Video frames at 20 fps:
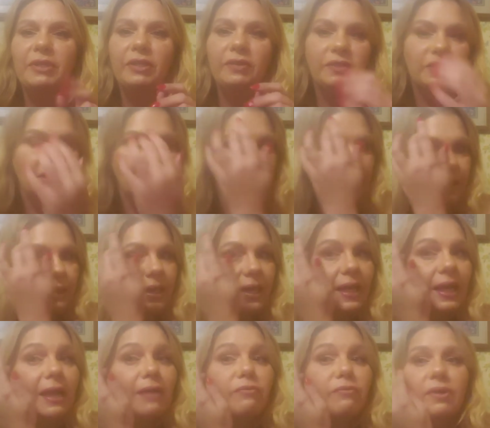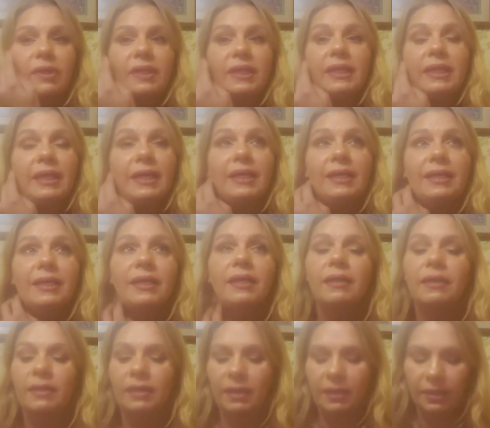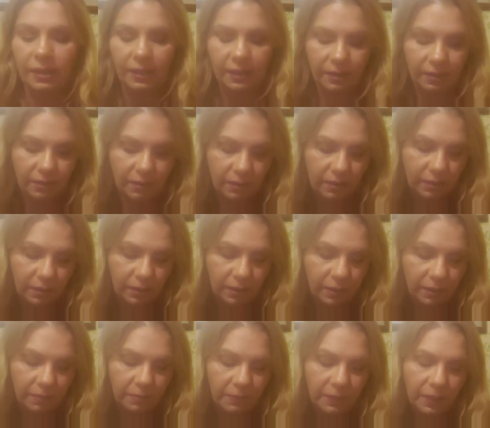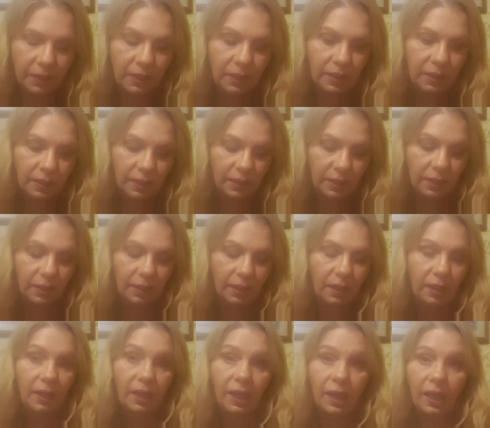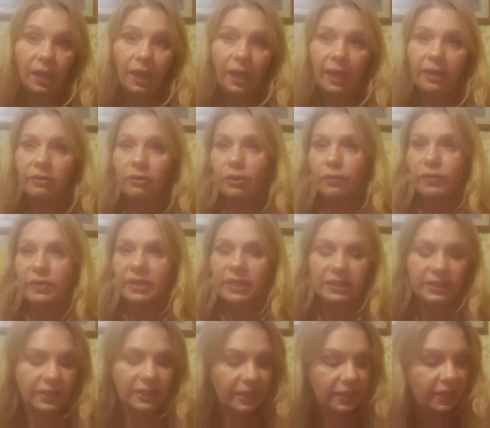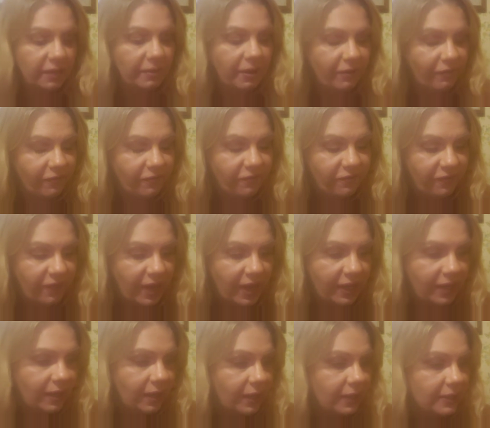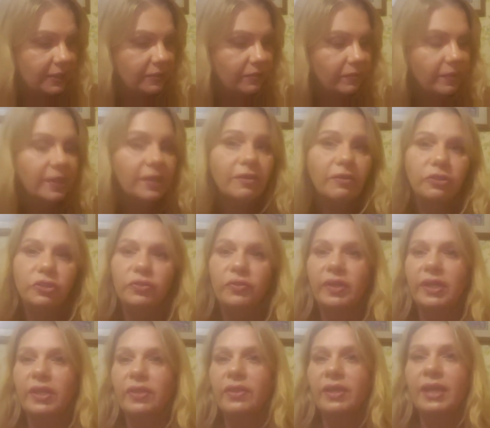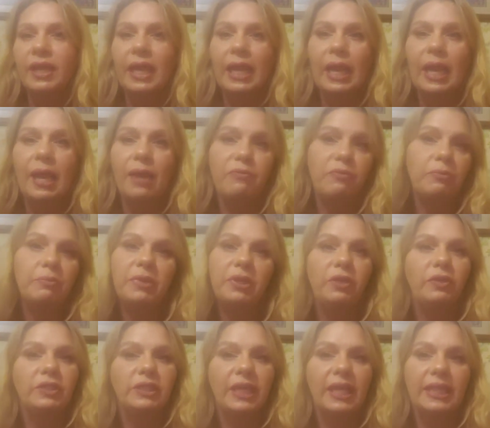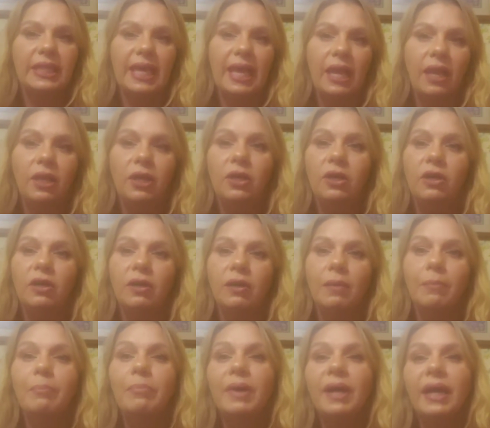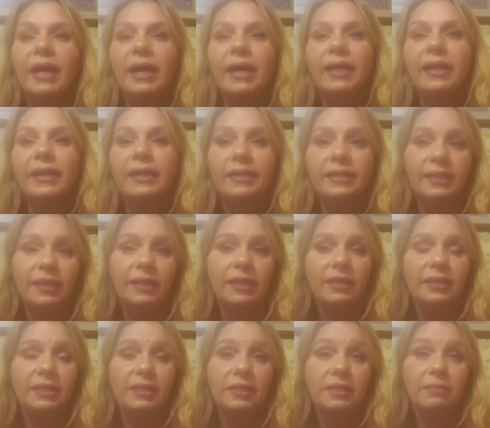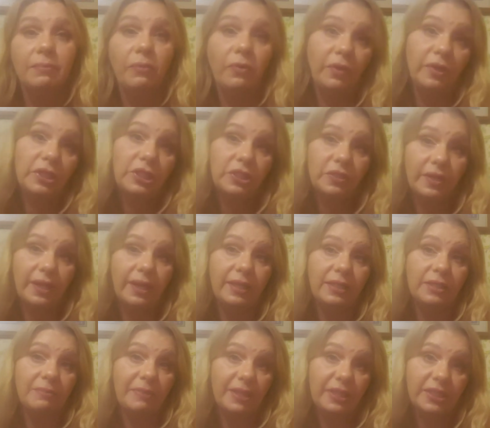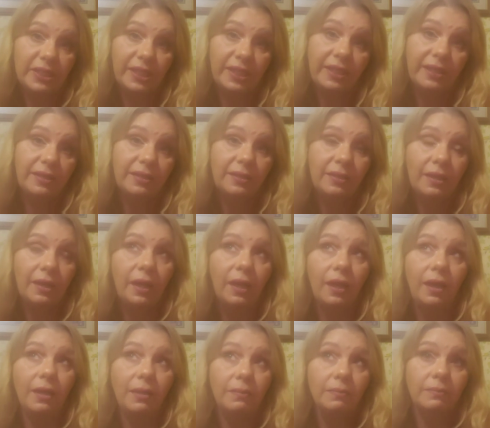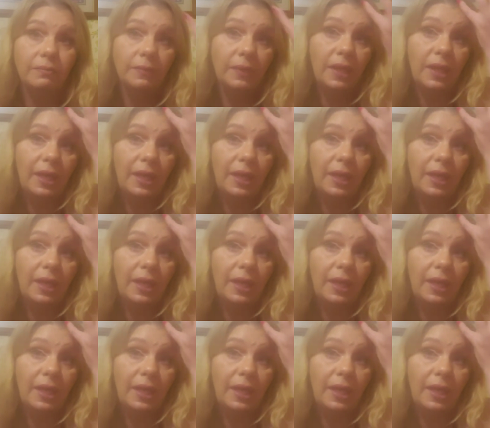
using it, and I really like it. I don't know if it does anything about fine lines and wrinkles or anything. I haven't been using it that long, but it does moisturize my skin. And